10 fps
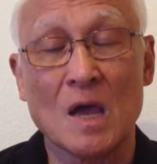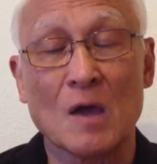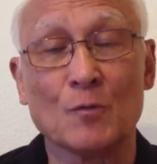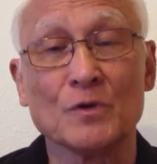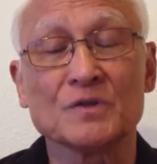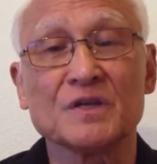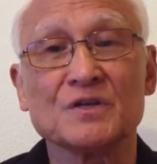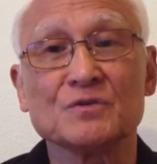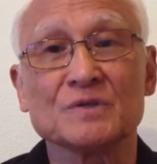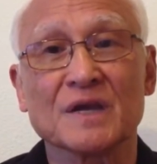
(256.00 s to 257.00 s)
And we will
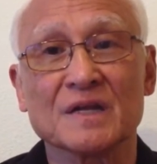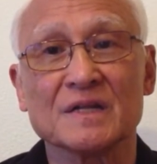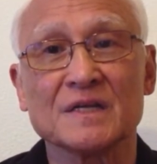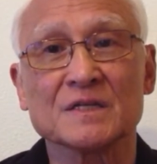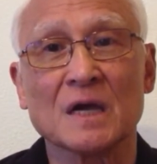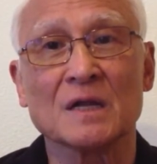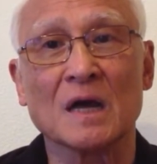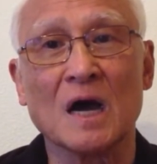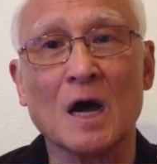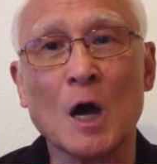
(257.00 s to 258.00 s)
teach you techniques on
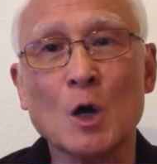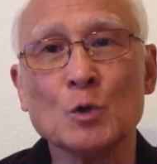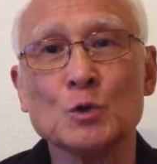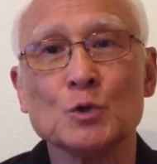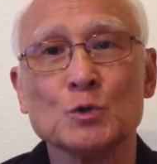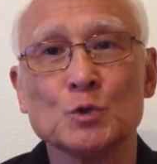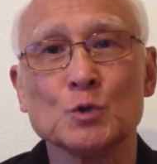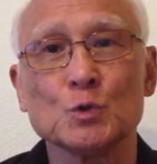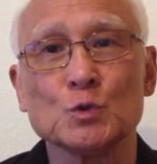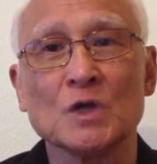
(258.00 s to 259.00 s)
how you
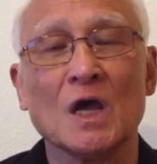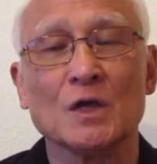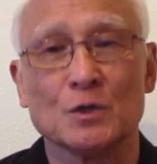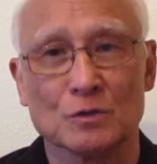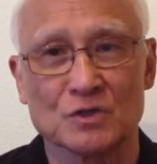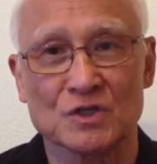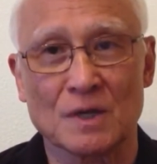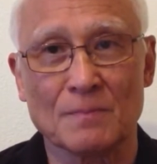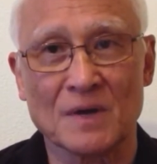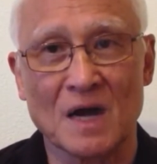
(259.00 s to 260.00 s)
use your
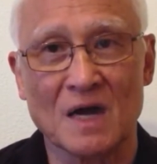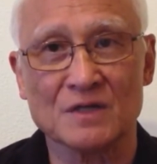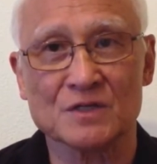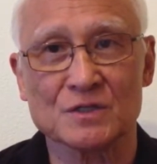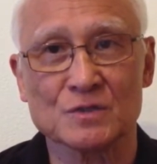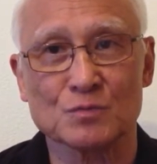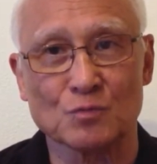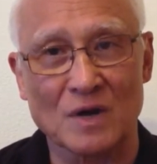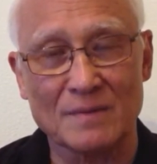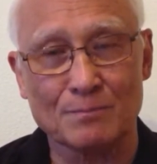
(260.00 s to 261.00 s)
subconscious
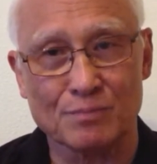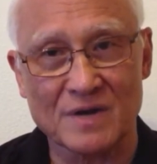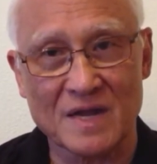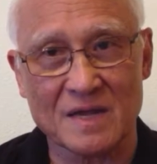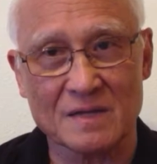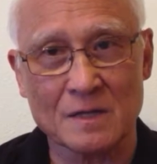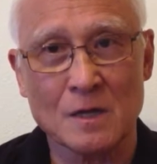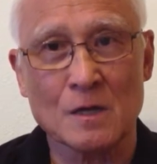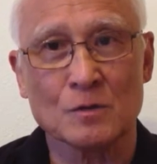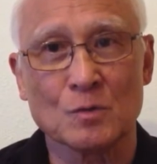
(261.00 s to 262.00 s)
right brain
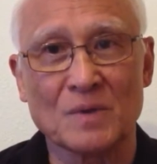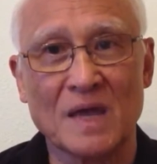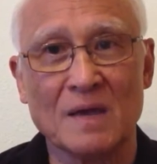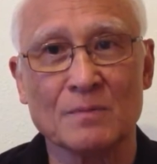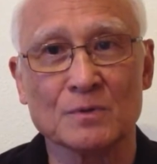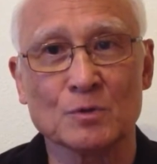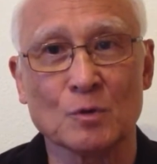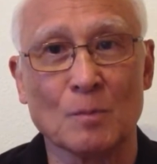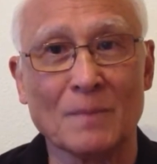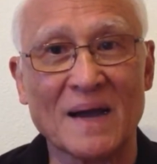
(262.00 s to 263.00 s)
to be able to
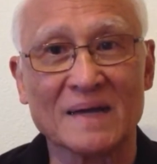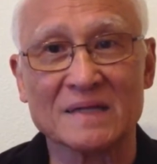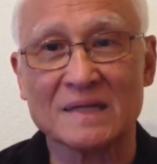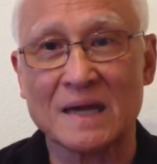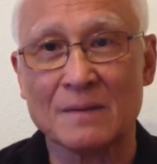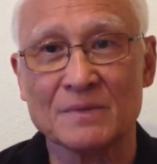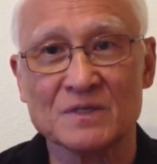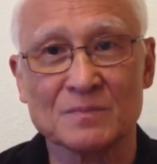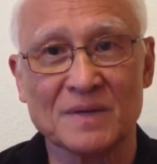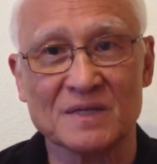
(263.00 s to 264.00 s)
go back in time and
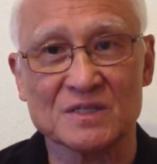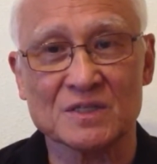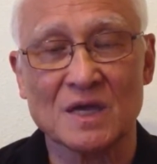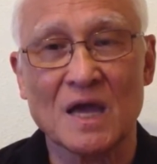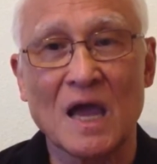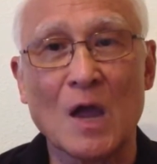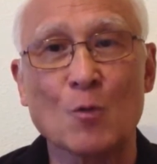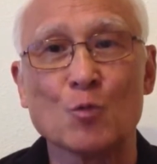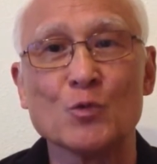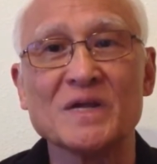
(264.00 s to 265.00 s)
space
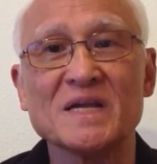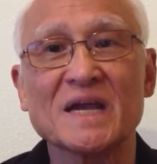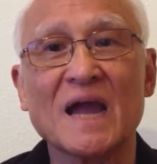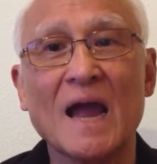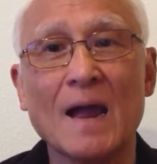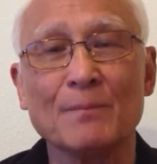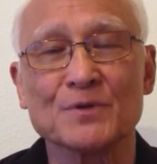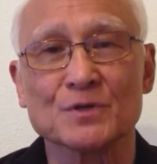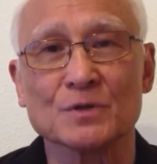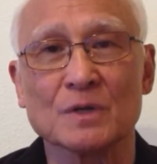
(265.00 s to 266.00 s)
and
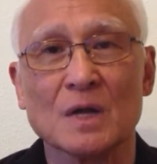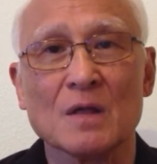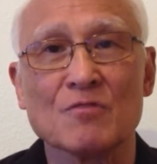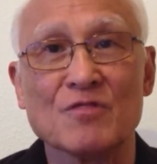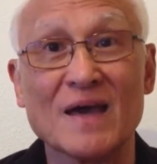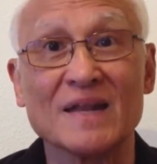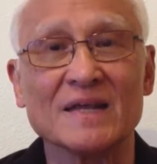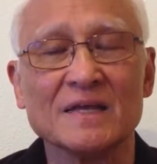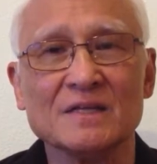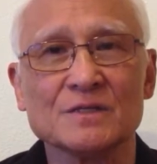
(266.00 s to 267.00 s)
recapture
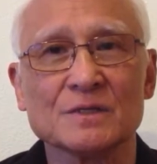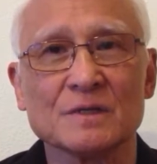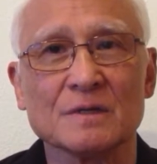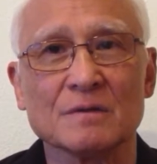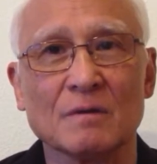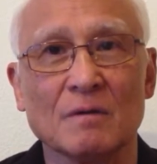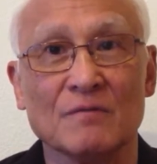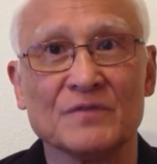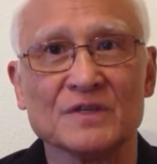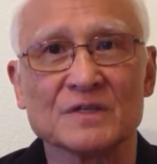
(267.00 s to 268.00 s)
that incident
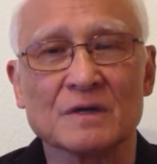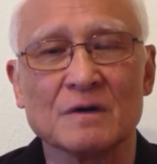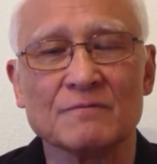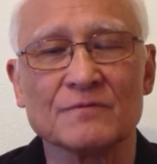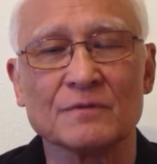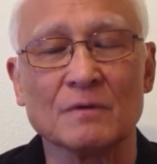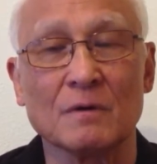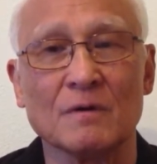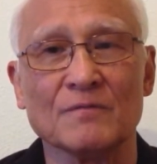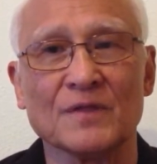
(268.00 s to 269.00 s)
of discomfort
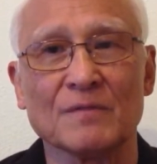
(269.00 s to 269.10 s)
or